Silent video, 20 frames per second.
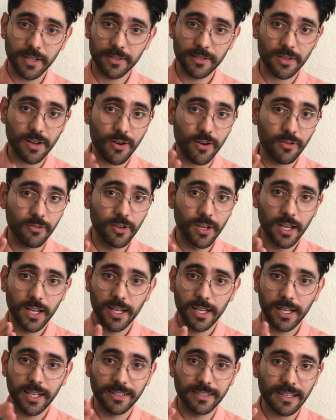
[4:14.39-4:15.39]
so
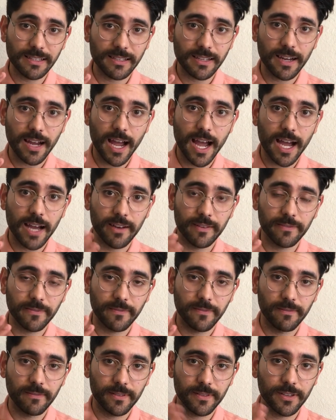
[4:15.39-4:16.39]
it doesn't have,
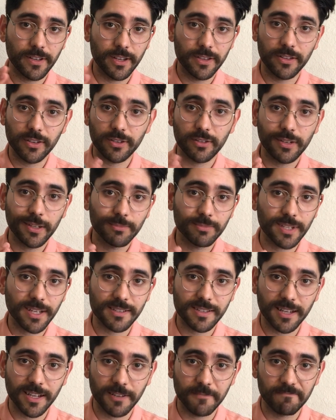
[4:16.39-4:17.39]
the cream
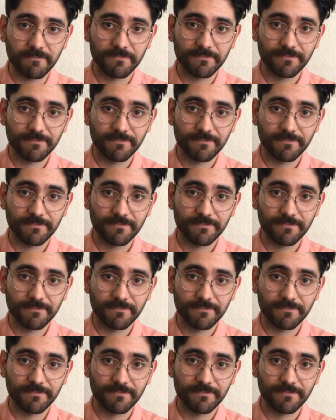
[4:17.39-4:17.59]
doesn't